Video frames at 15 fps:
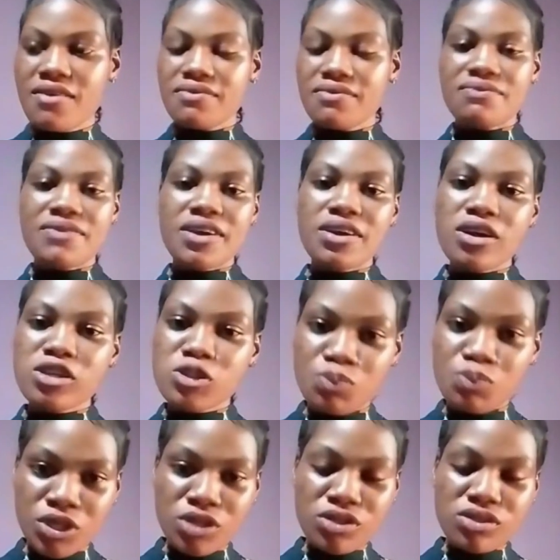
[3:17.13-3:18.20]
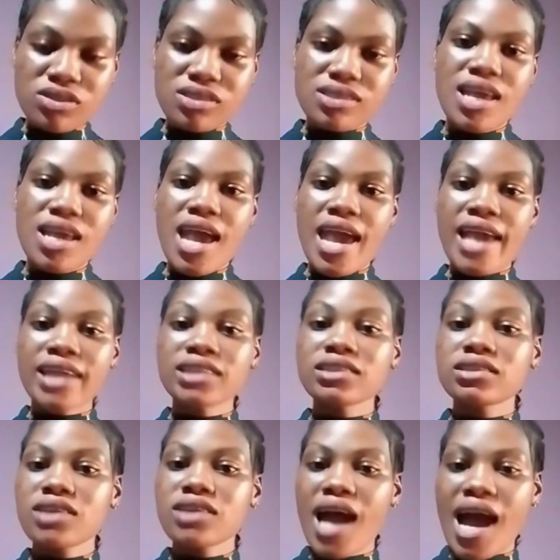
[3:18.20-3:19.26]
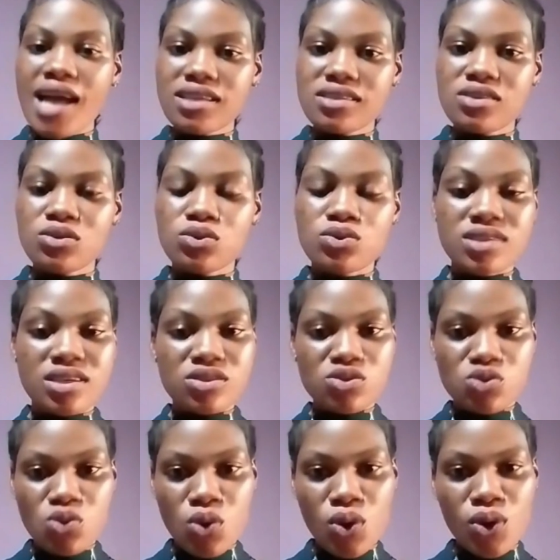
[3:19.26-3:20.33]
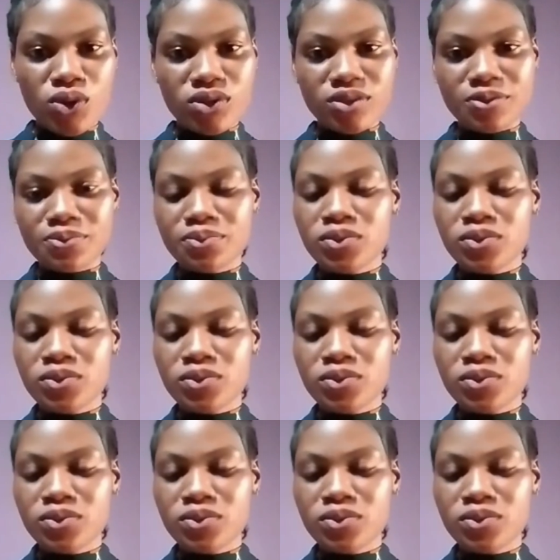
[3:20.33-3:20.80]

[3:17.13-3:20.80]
various books, and articles, and so on.